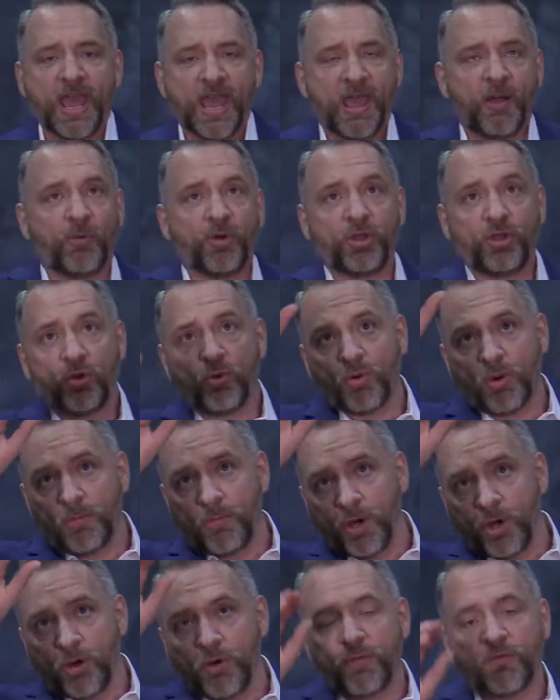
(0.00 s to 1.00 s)
And when you
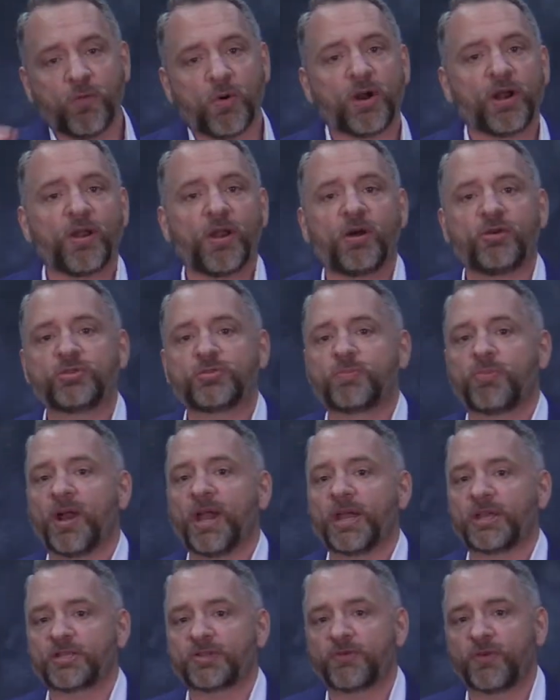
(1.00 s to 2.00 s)
remove one of those
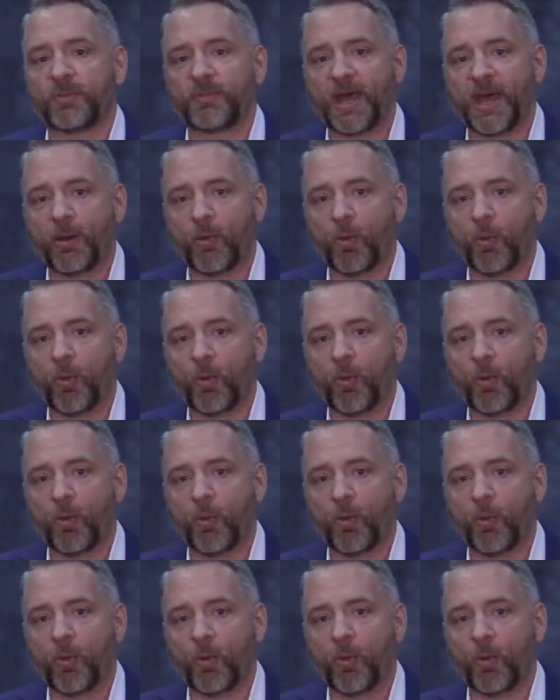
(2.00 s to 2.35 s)
bricks from that